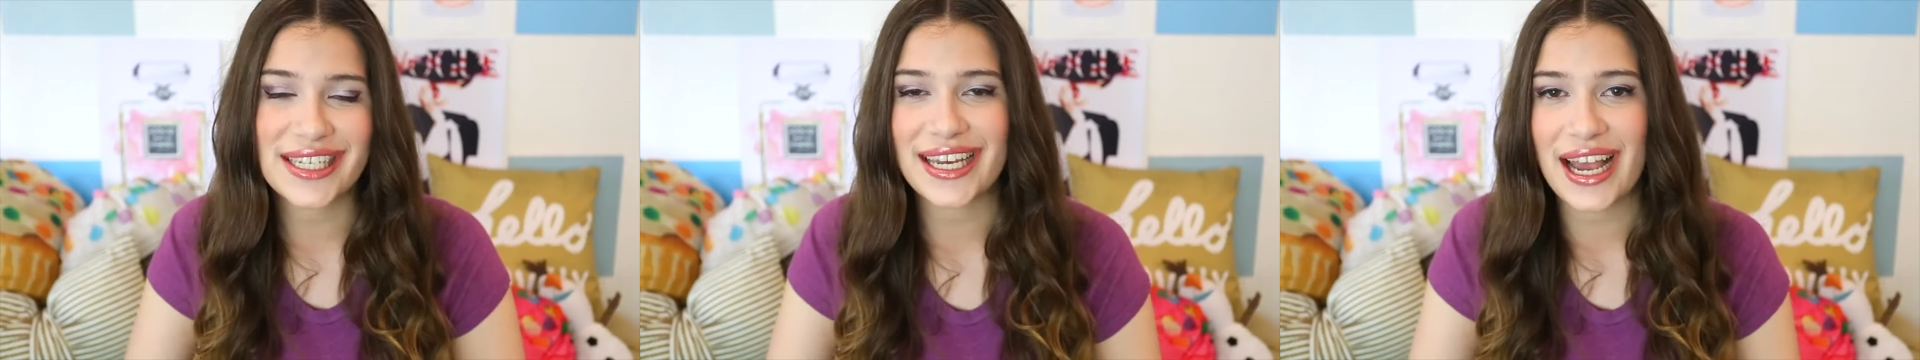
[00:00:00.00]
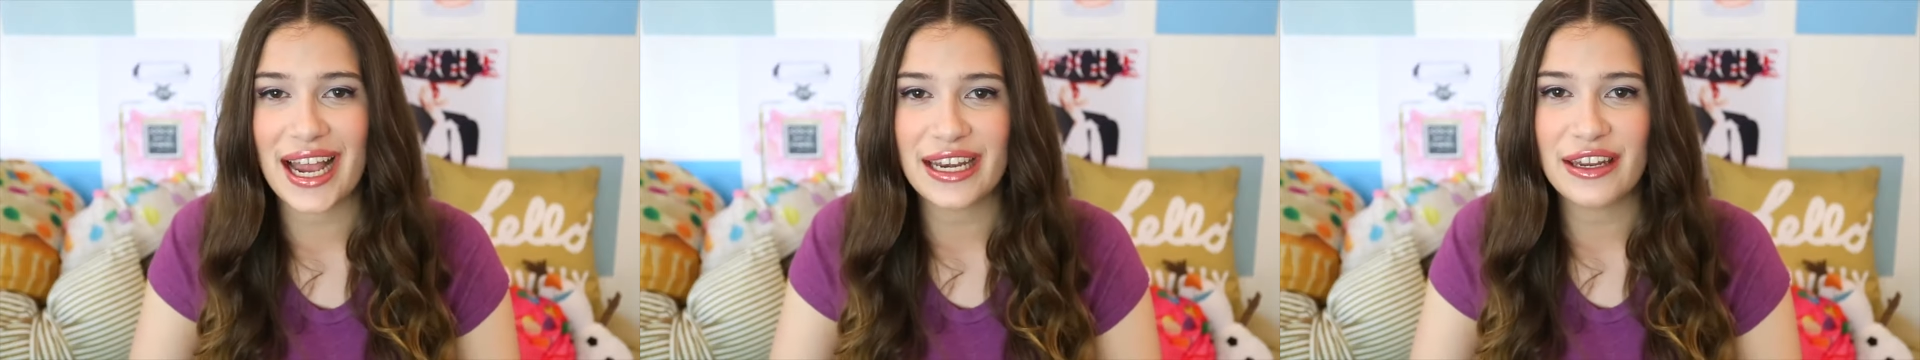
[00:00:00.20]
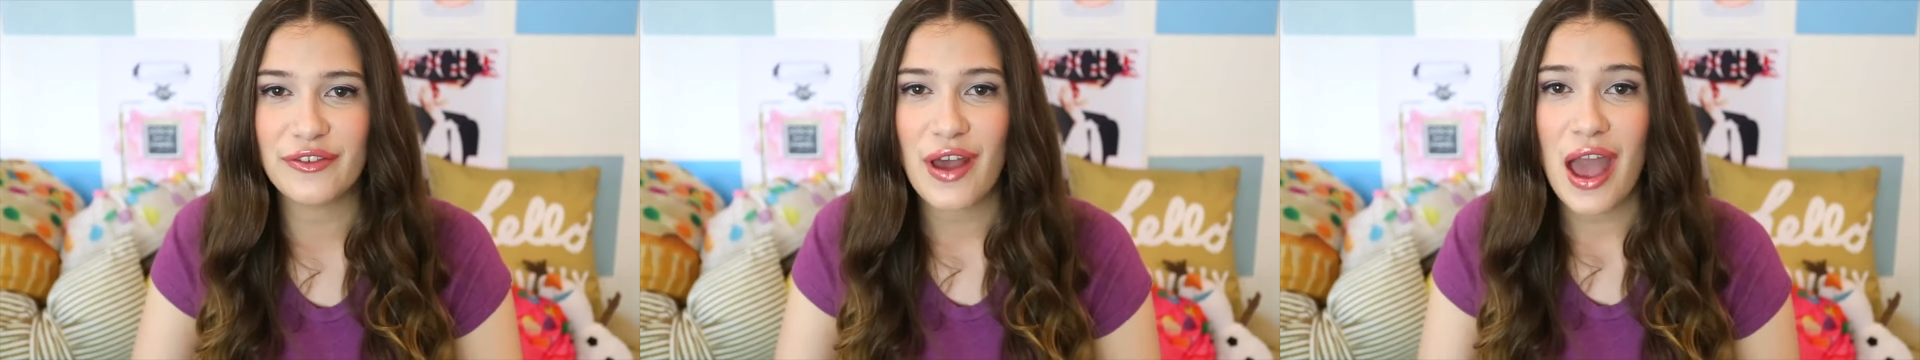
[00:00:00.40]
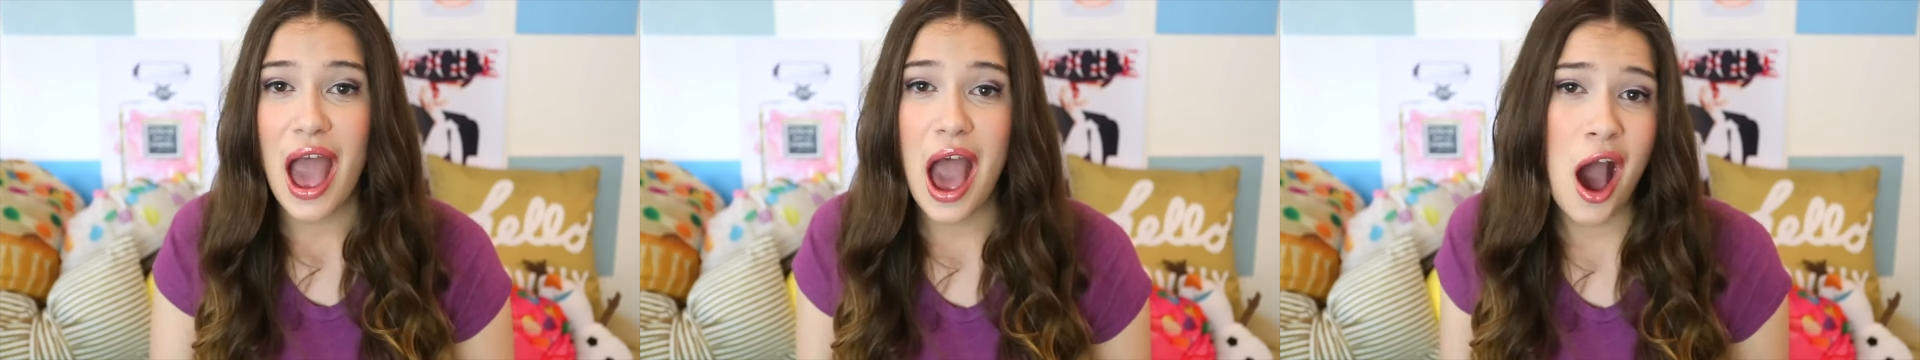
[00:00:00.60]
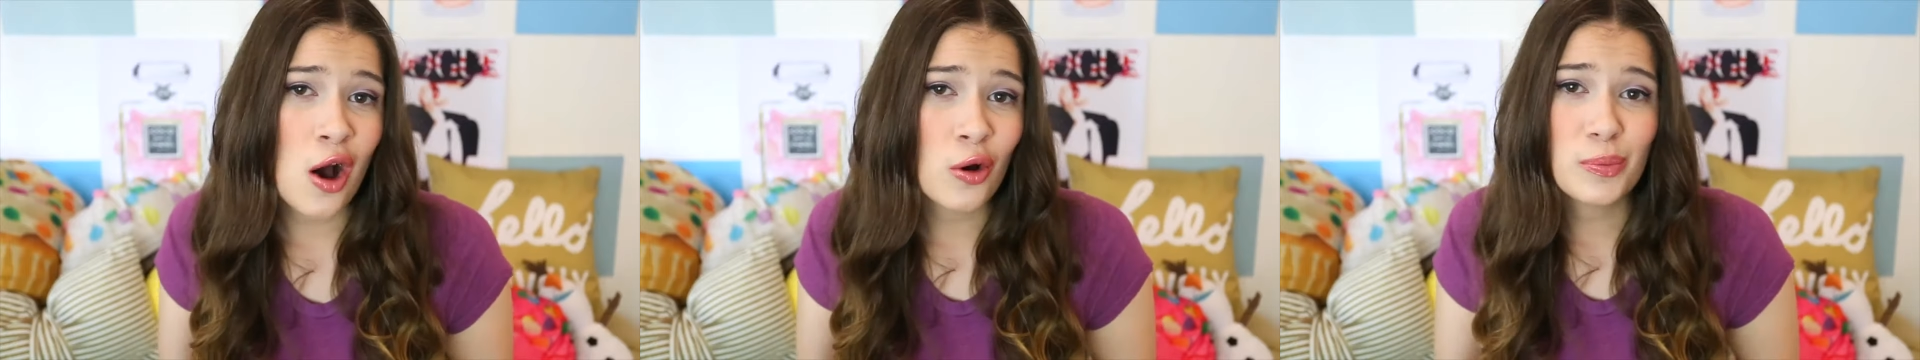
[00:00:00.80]
can kind of
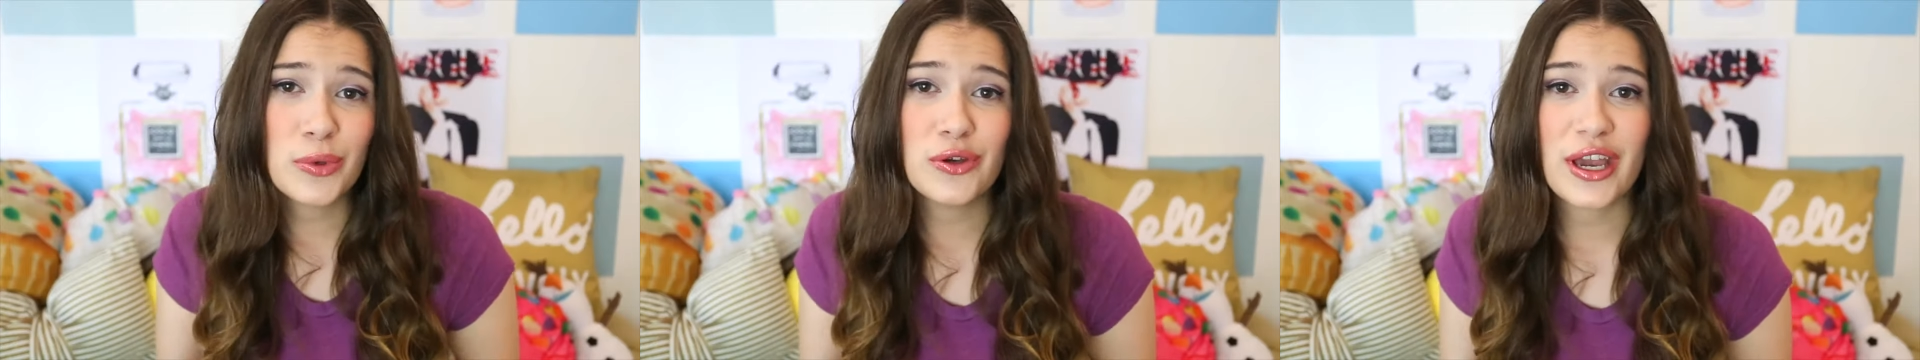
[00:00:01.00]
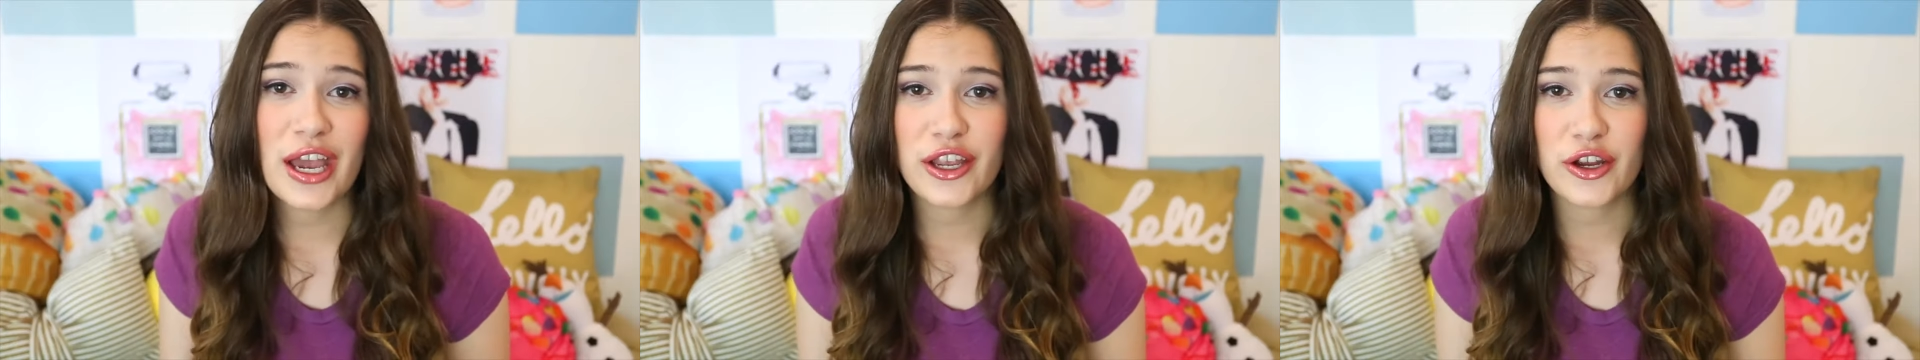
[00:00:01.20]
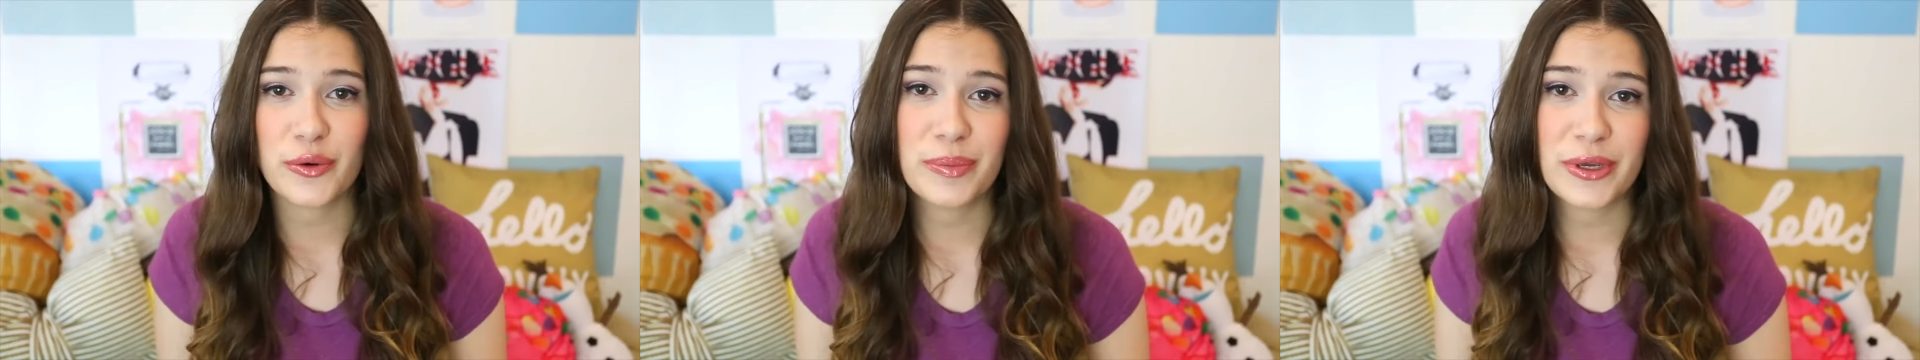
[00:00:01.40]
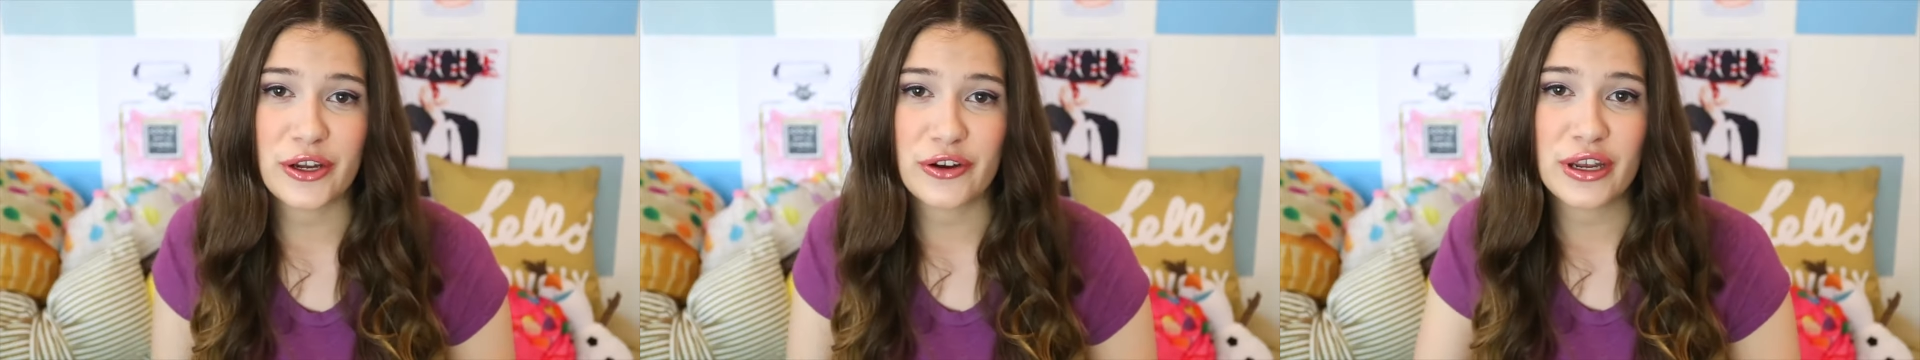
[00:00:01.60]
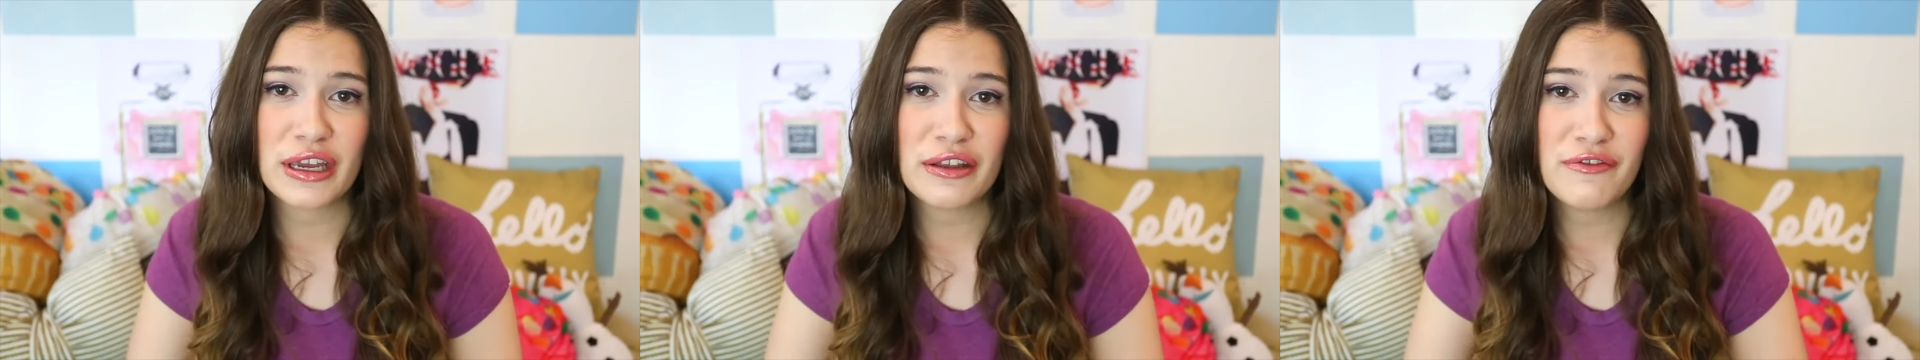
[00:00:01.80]
help you get your
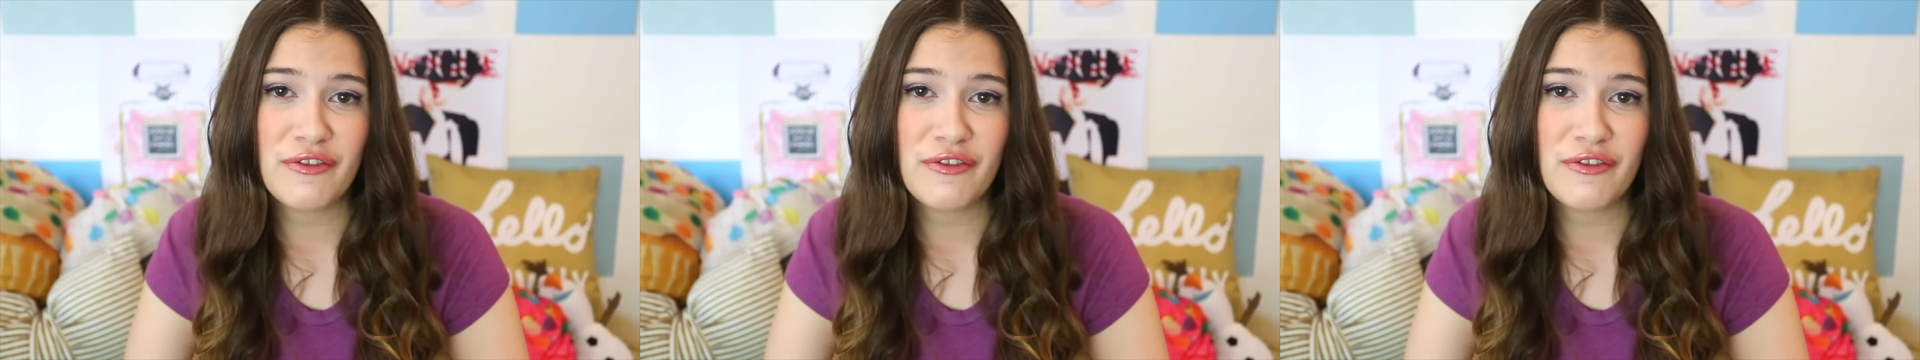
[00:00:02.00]
period